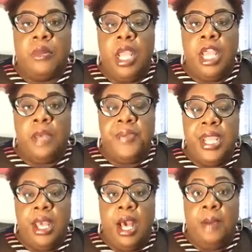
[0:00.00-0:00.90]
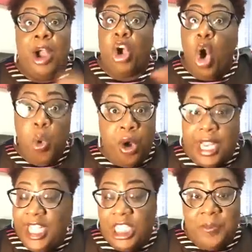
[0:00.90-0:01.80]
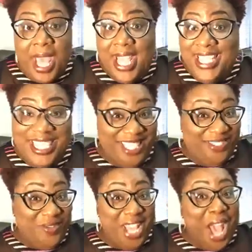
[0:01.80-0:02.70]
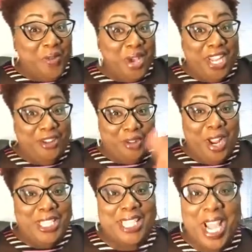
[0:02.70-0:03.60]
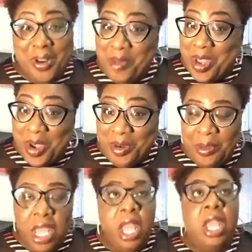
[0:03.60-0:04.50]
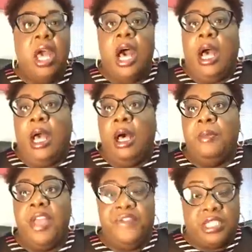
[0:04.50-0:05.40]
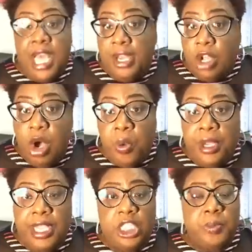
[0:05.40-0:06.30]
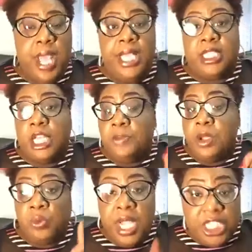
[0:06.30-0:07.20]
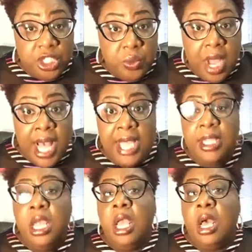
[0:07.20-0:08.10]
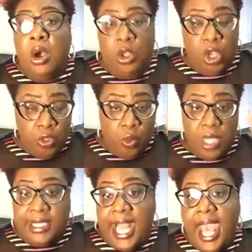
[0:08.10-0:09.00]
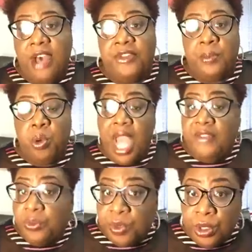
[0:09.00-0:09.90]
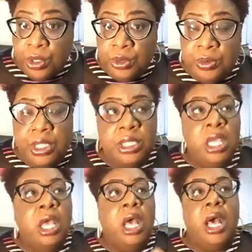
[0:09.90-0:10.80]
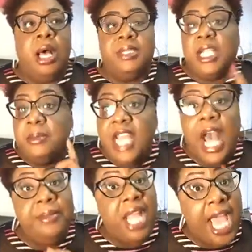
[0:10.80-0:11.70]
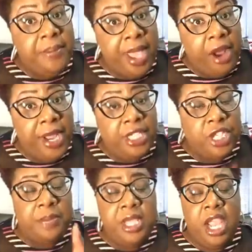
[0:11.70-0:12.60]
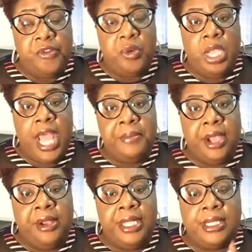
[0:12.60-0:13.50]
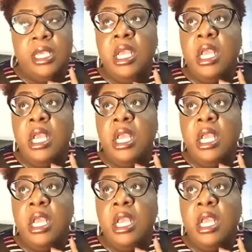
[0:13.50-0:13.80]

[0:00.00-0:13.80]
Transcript: It could be a co-working space. We got one here in Greater Sacramento. If it's not a co-working space, it could be a restaurant, or the ones that have the private rooms. Sometimes libraries, you got to be careful with libraries